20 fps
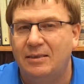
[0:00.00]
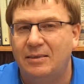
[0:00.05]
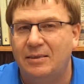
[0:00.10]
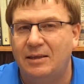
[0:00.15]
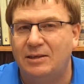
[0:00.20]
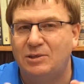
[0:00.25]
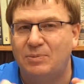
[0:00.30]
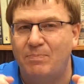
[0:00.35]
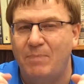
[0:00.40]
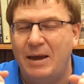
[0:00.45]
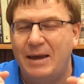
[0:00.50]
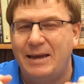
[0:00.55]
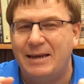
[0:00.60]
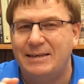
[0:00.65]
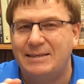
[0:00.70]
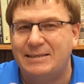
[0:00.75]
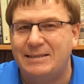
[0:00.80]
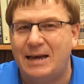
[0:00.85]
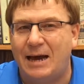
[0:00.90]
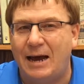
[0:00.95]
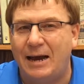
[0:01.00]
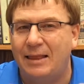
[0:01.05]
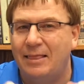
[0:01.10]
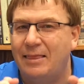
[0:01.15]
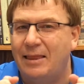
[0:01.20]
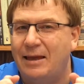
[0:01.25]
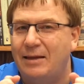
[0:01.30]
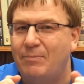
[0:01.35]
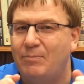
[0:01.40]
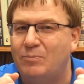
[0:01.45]
Let's make it tight.
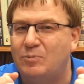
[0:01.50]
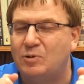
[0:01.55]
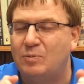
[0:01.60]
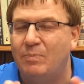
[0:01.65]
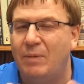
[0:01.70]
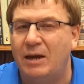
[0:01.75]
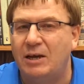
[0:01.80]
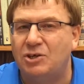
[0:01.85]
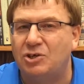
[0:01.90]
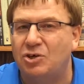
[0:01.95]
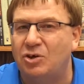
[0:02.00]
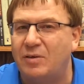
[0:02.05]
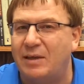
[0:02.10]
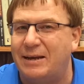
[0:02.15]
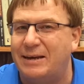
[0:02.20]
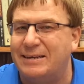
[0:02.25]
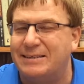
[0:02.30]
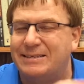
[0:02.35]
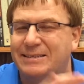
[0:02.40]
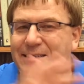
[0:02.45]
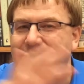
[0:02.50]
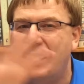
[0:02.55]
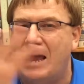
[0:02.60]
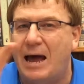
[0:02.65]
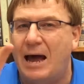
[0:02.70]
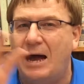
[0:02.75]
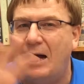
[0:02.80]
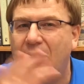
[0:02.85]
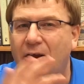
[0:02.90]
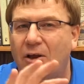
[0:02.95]
Let's make sure that it's
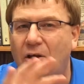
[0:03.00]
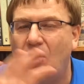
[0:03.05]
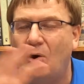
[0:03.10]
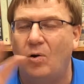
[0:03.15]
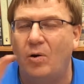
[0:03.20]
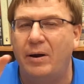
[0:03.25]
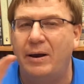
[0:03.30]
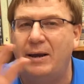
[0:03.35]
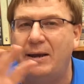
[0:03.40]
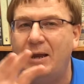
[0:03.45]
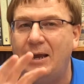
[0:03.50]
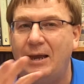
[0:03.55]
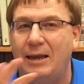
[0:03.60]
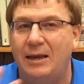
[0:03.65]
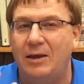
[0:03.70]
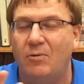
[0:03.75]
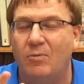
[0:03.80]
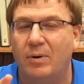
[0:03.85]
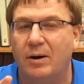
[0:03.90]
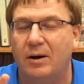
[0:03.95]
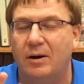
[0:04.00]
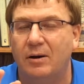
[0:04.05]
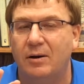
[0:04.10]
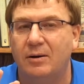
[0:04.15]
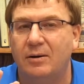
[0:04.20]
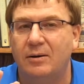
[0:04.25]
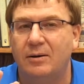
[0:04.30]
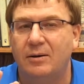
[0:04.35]
not going anywhere.